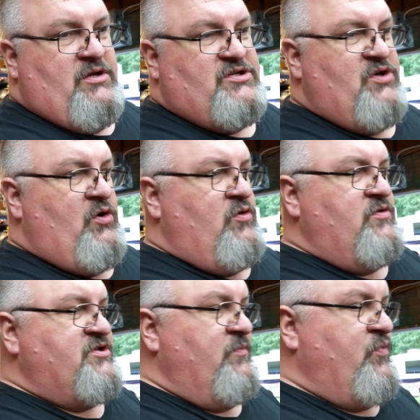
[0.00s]
So
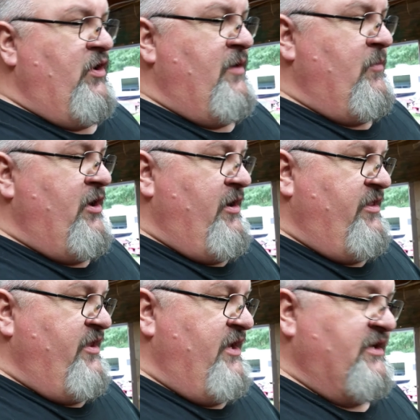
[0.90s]
some preliminary
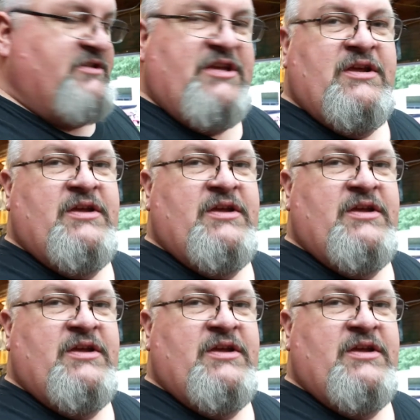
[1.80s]
things.